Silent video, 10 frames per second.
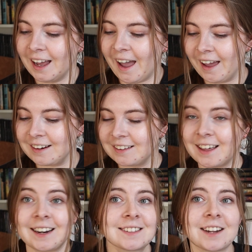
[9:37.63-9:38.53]
And
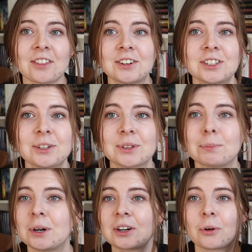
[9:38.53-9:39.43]
that has nothing to do with
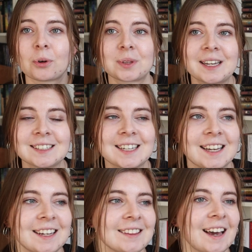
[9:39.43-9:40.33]
the book or with
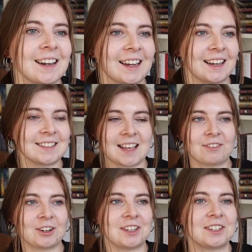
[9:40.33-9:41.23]
annotating, that has
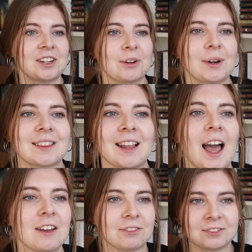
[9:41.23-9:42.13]
everything to do with
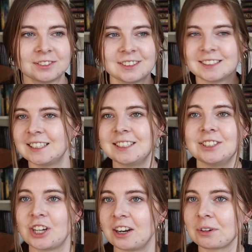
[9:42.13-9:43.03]
life
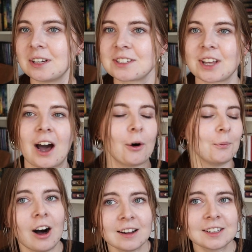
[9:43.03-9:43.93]
in general. So
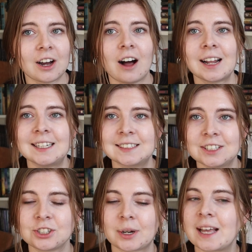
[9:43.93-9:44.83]
all in all, I
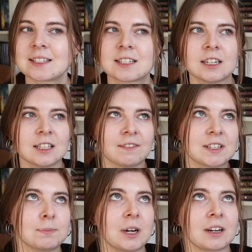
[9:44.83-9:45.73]
did enjoy it. Still love
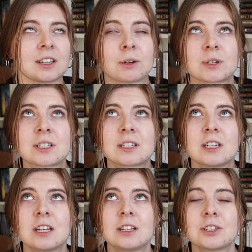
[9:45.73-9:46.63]
this book. There were
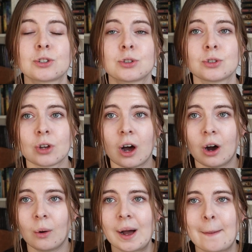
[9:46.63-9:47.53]
still
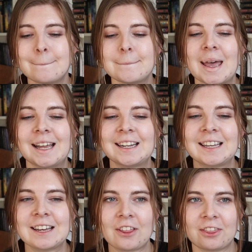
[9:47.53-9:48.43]
so
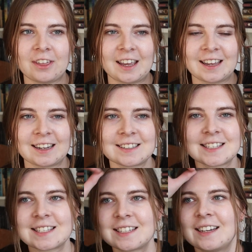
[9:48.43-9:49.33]
many
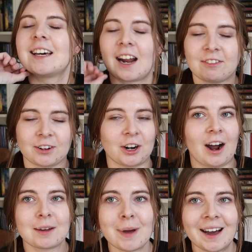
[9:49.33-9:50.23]
things that I
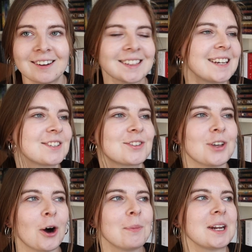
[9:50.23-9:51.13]
forgot about, like
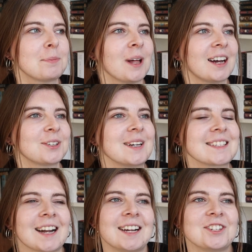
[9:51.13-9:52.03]
so many plot
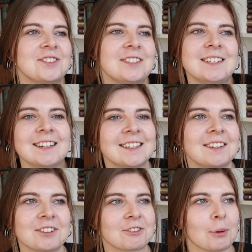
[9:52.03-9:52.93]
twists that I just didn't
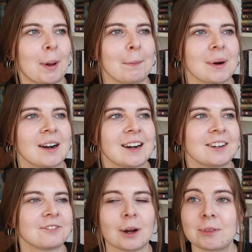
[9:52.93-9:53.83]
even
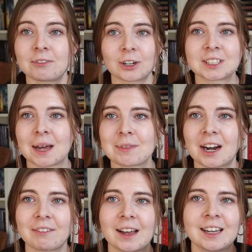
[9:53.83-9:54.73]
remember from the first time
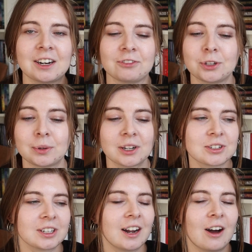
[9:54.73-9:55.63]
that I read it a few
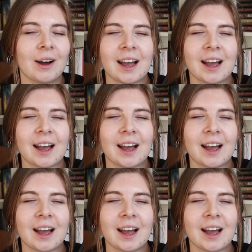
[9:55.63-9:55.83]
years ago.